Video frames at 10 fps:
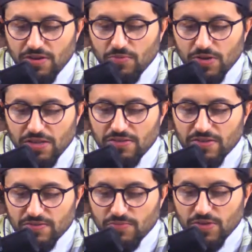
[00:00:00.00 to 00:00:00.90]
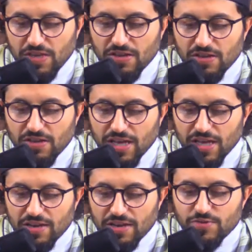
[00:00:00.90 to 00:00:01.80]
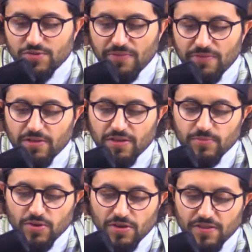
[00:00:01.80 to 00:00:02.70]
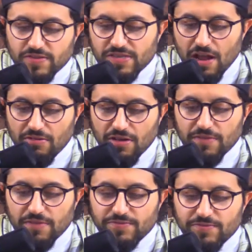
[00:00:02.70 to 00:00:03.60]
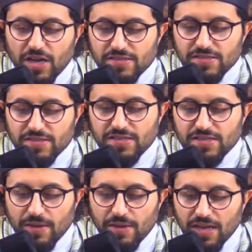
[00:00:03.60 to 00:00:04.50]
We need this. We need a lot of dua for the community. This is an era of dua. It's a time that